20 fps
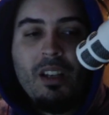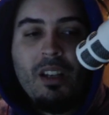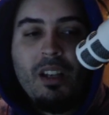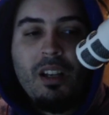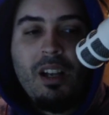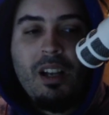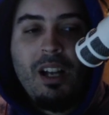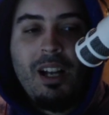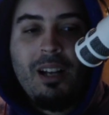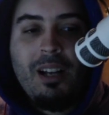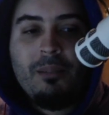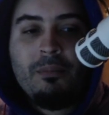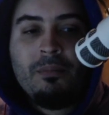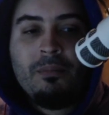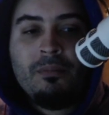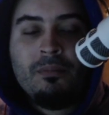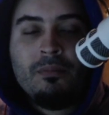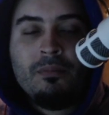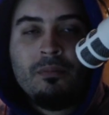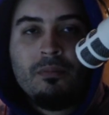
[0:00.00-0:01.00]

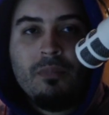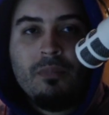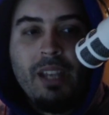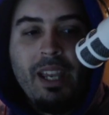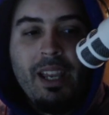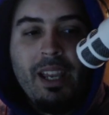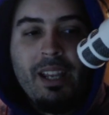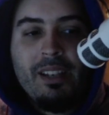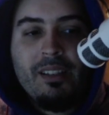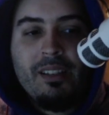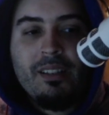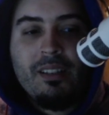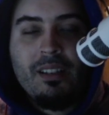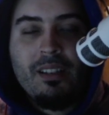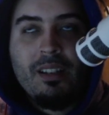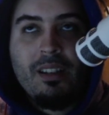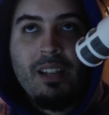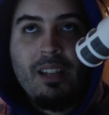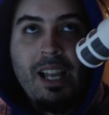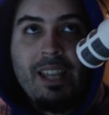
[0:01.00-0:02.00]
And
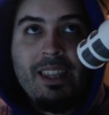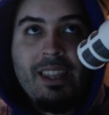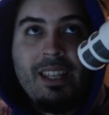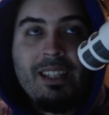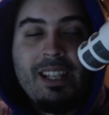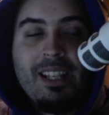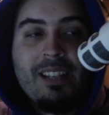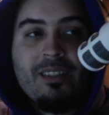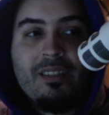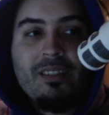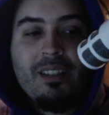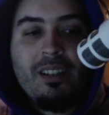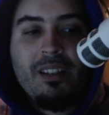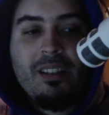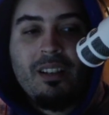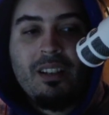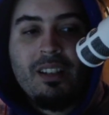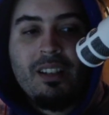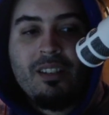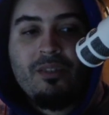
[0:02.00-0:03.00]
I think that's
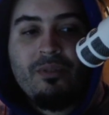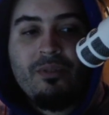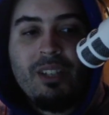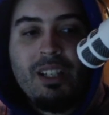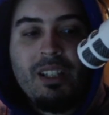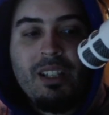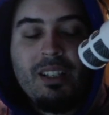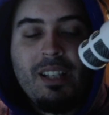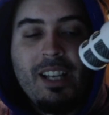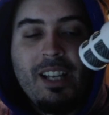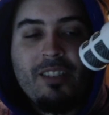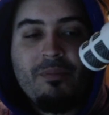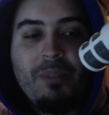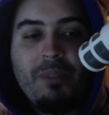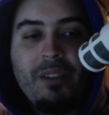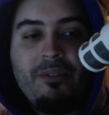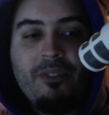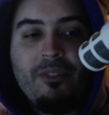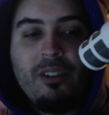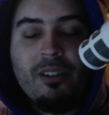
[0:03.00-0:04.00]
a really good, nice
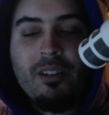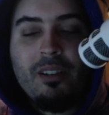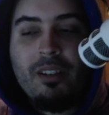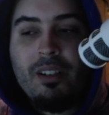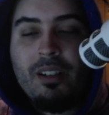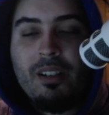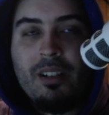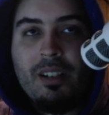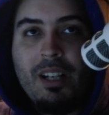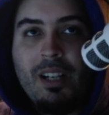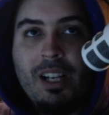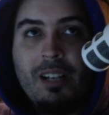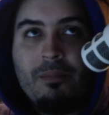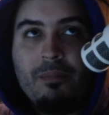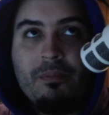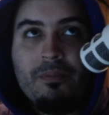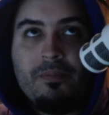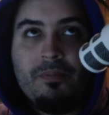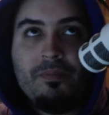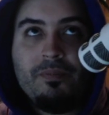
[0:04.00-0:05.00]
buff for
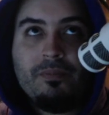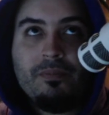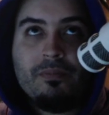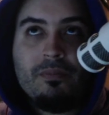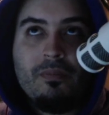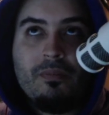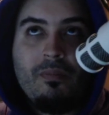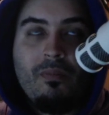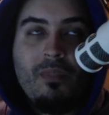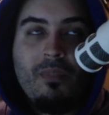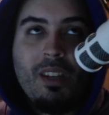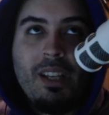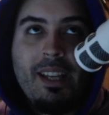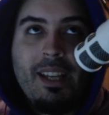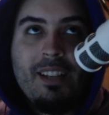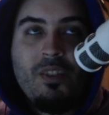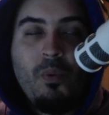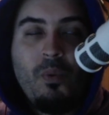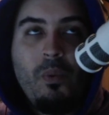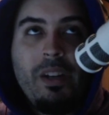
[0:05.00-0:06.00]

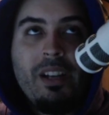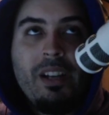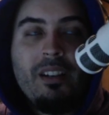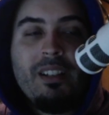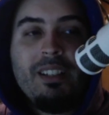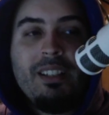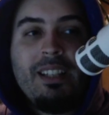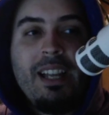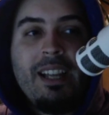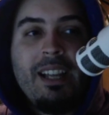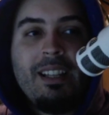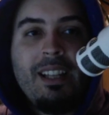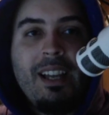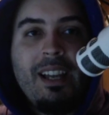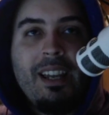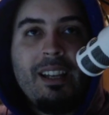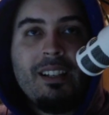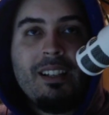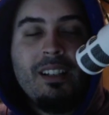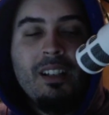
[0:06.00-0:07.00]
it's weird in that
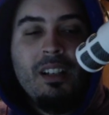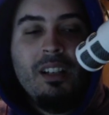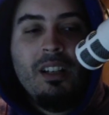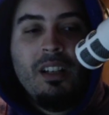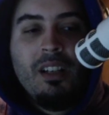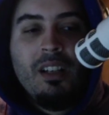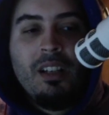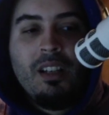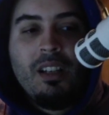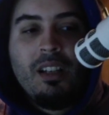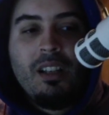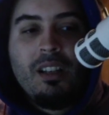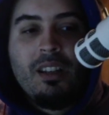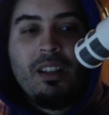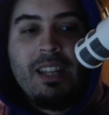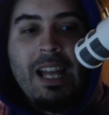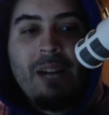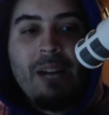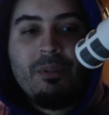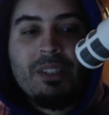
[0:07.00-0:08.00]
like
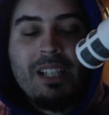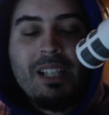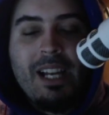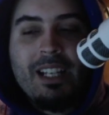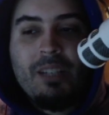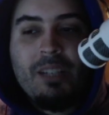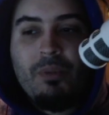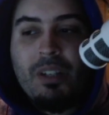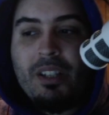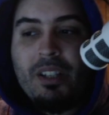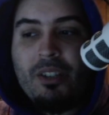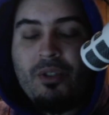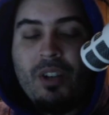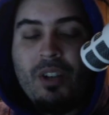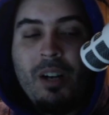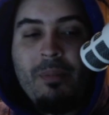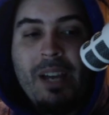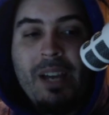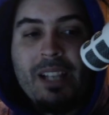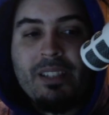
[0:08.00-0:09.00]
that was kind of one of the
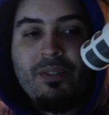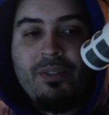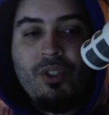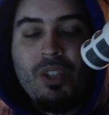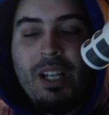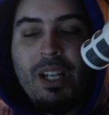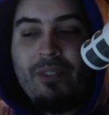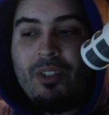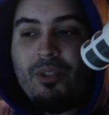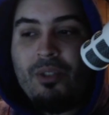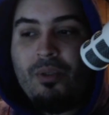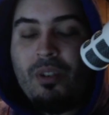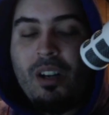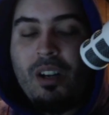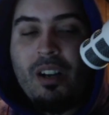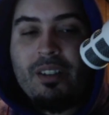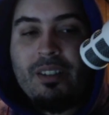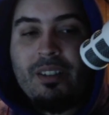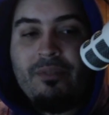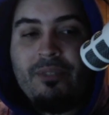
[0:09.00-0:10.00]
drawbacks. If you didn't have the 2
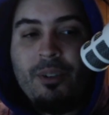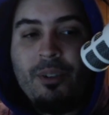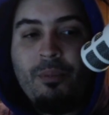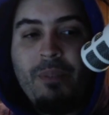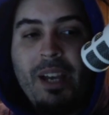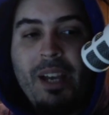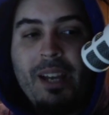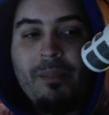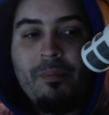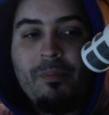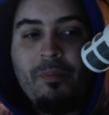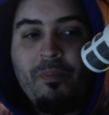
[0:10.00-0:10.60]
cards, it felt bad.